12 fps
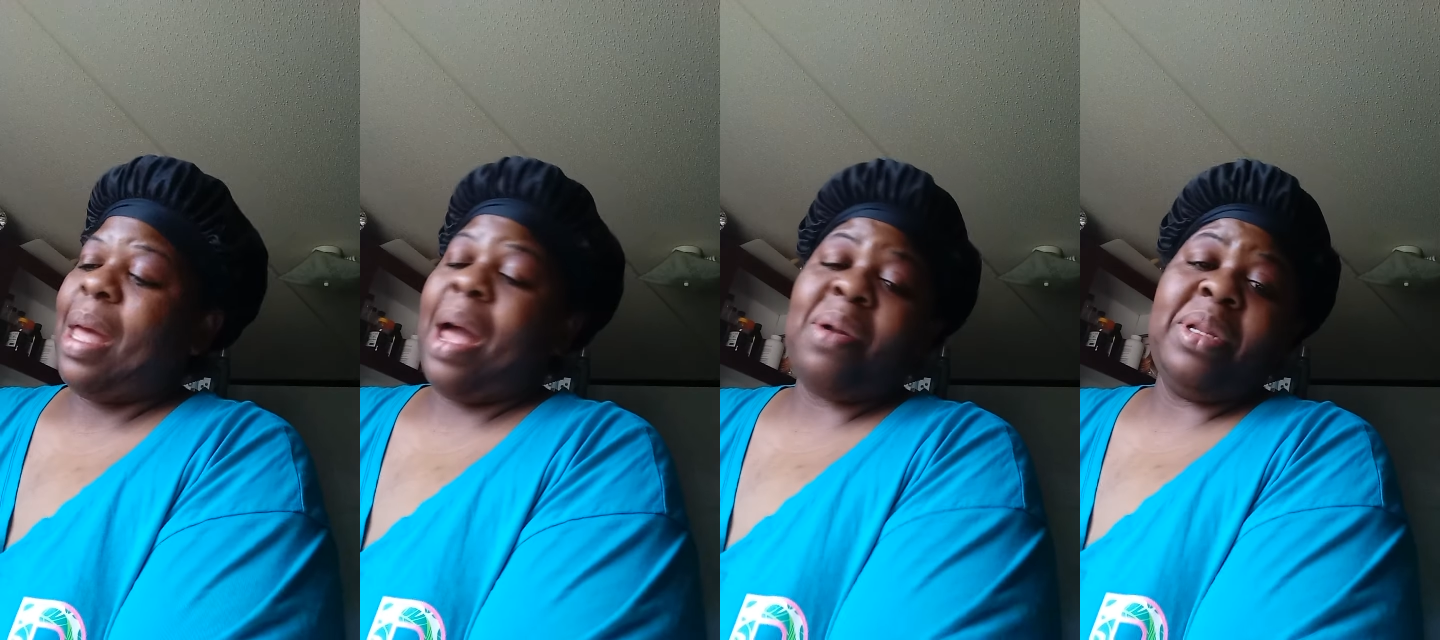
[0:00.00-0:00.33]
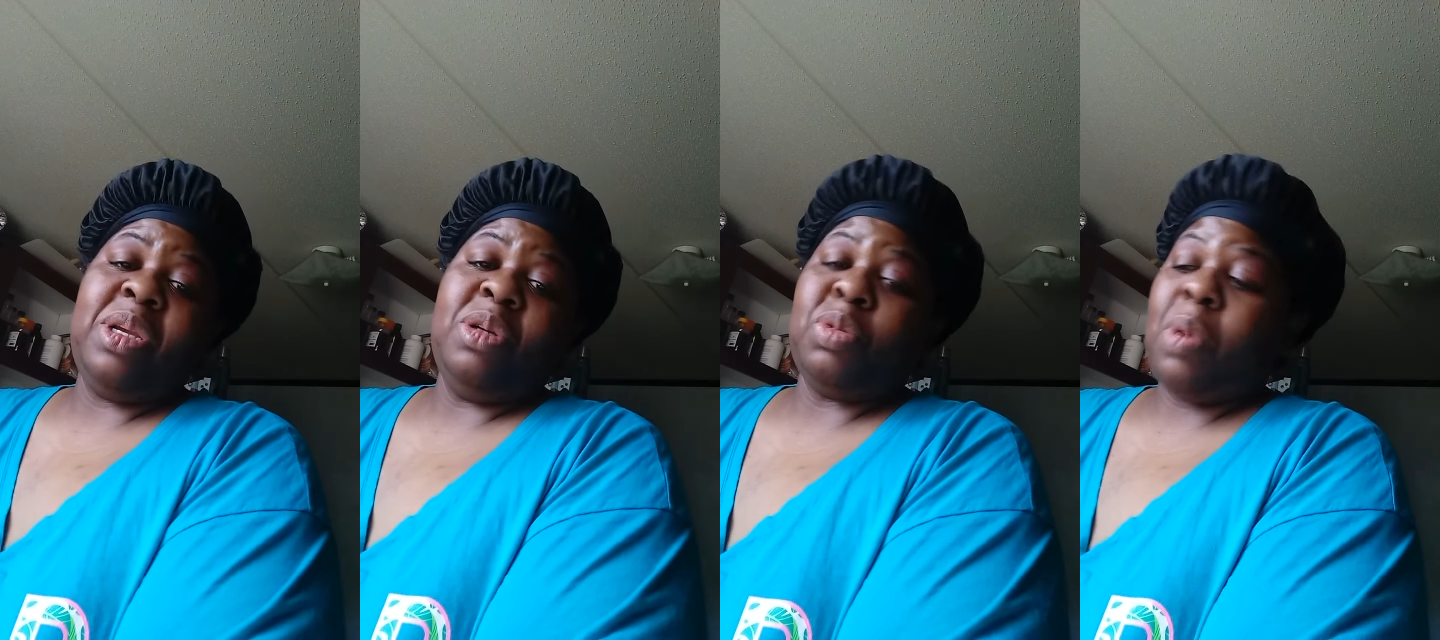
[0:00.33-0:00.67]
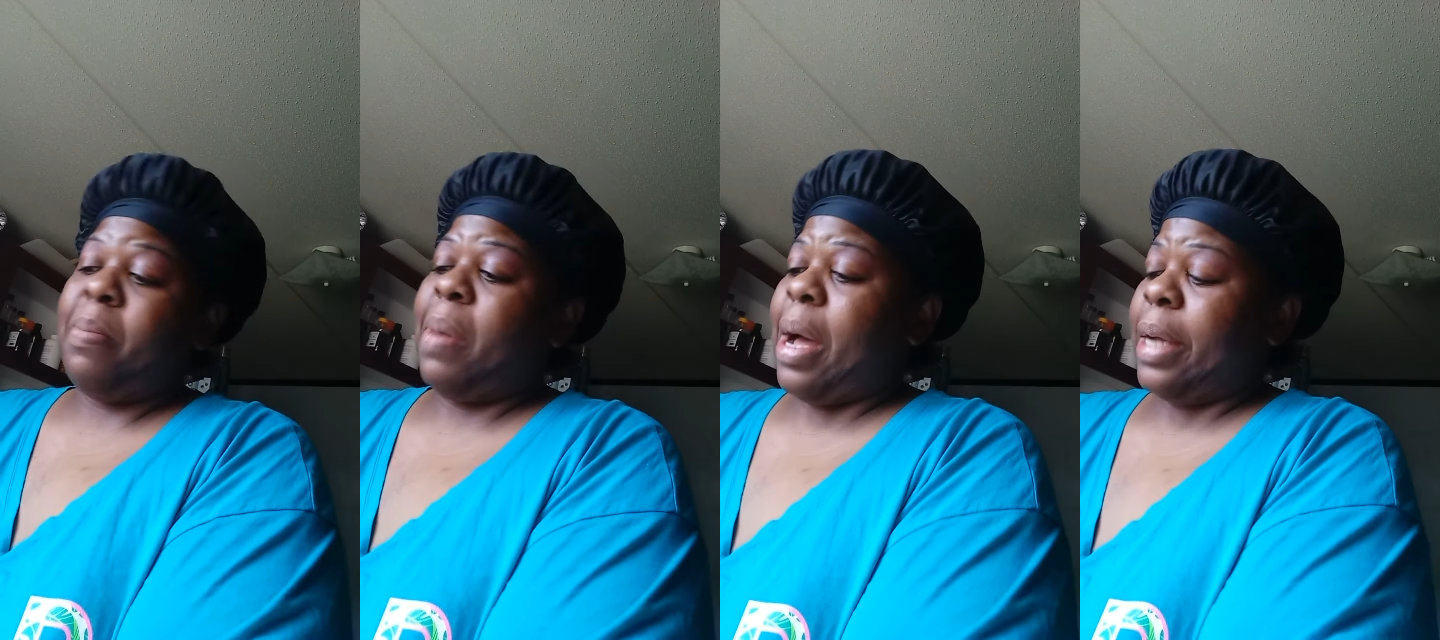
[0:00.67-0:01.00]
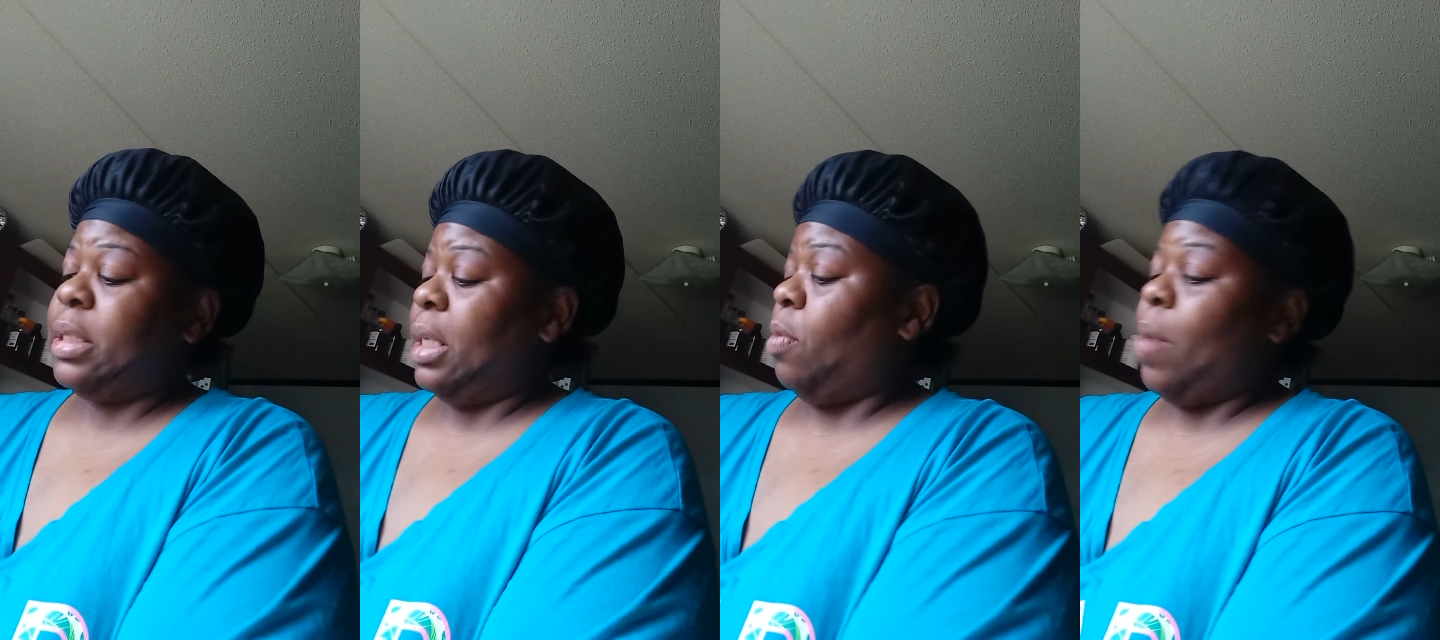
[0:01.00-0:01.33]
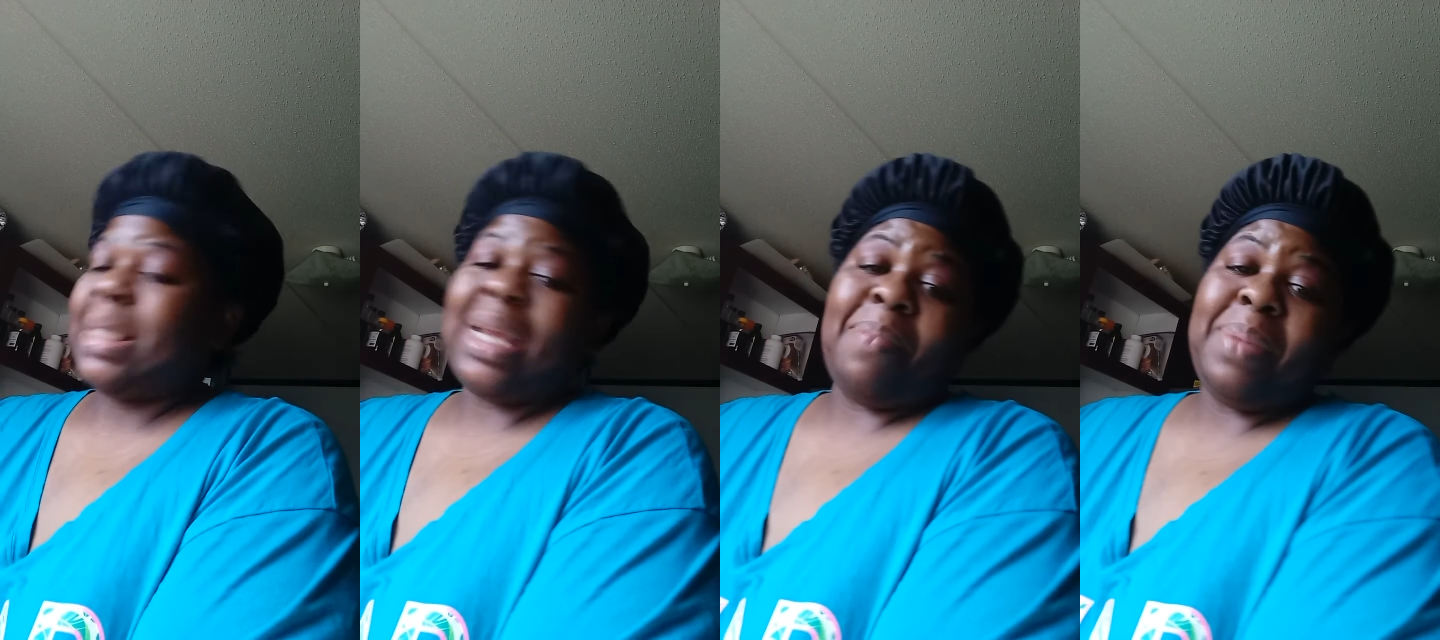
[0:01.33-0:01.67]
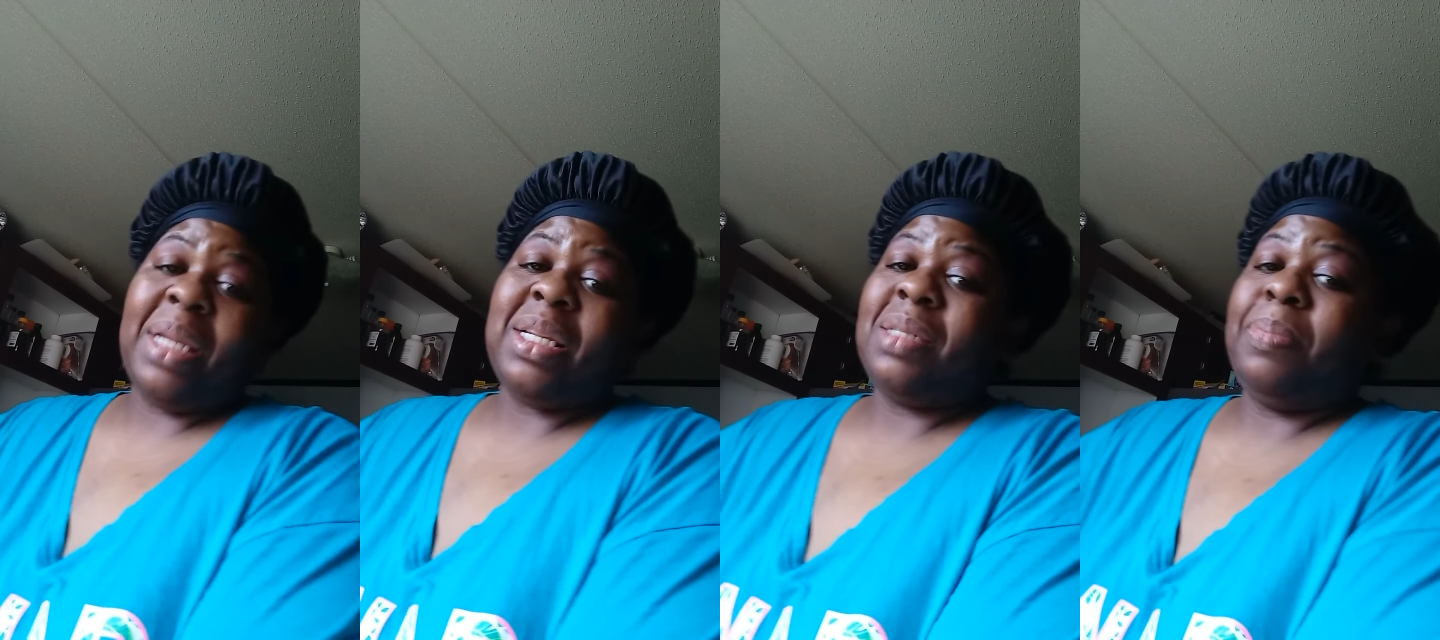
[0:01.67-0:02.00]
I only use one box. And watch how
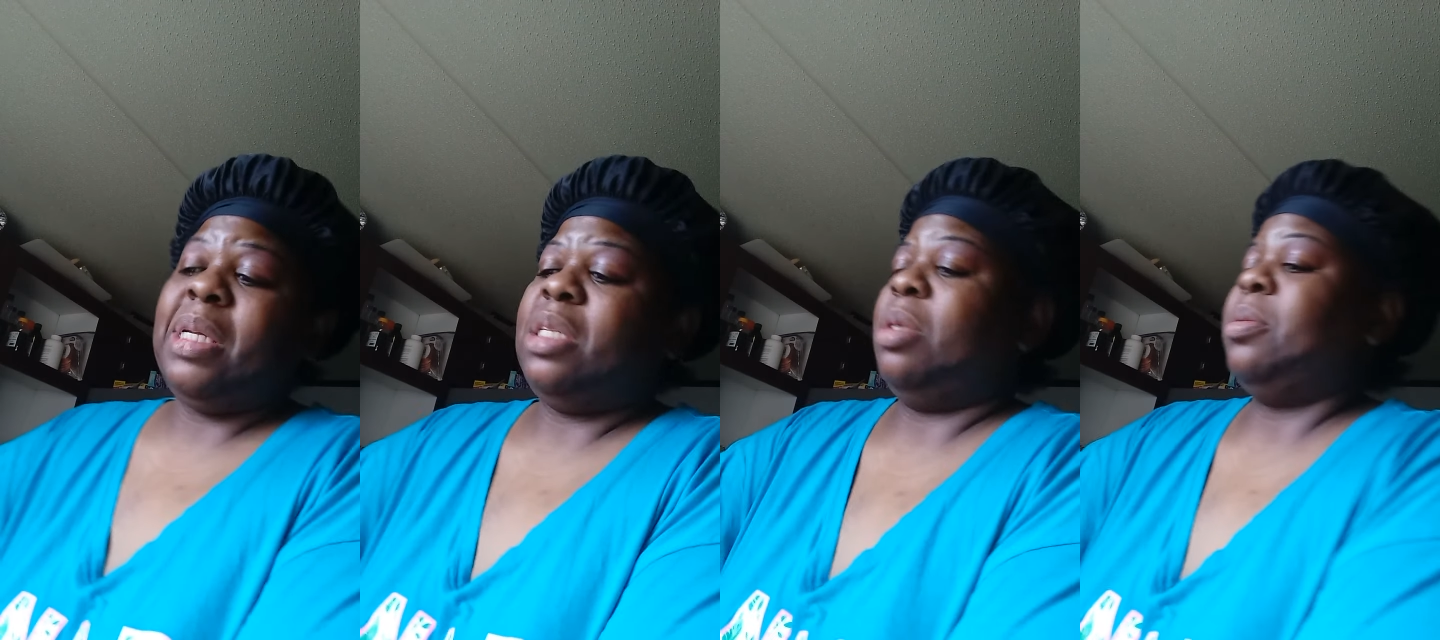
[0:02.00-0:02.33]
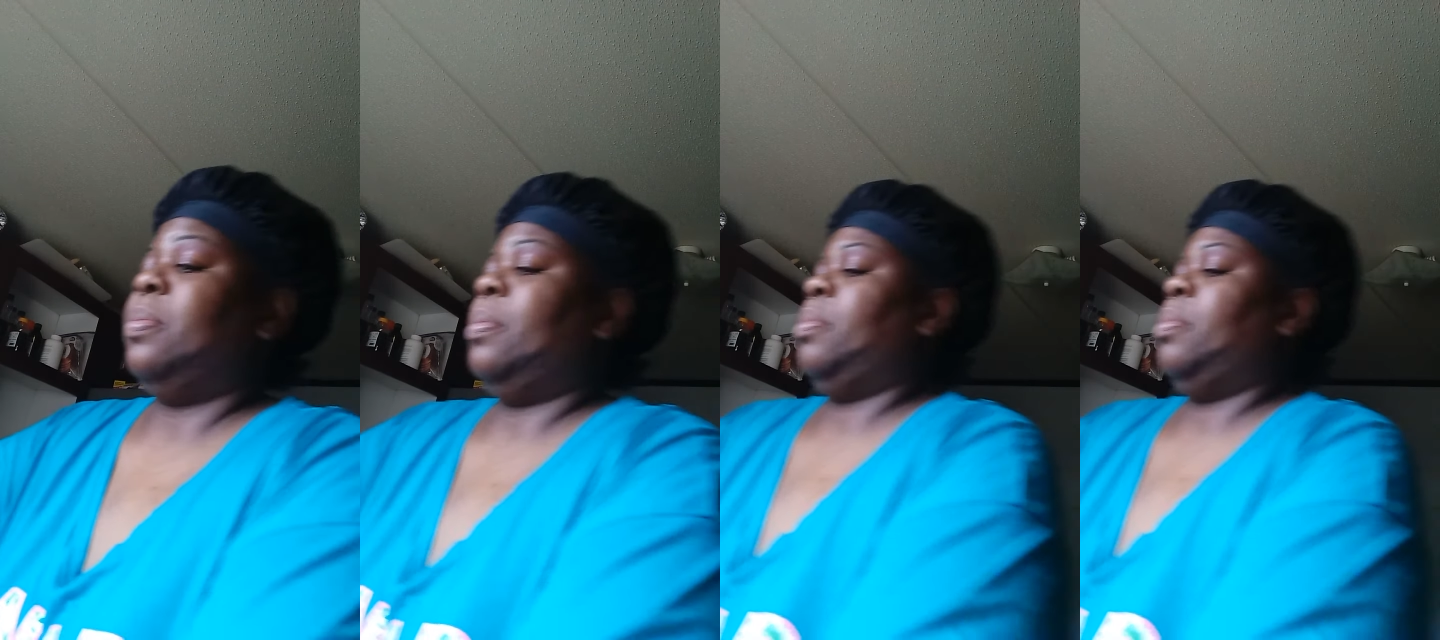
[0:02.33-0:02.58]
big this be too.